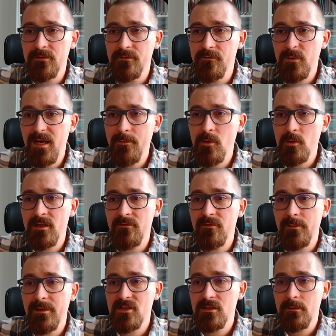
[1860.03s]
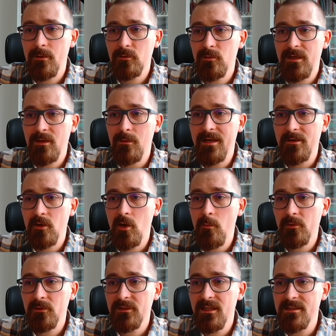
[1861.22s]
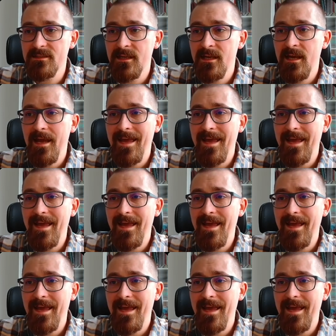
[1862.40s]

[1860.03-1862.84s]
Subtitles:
framework, information about required components,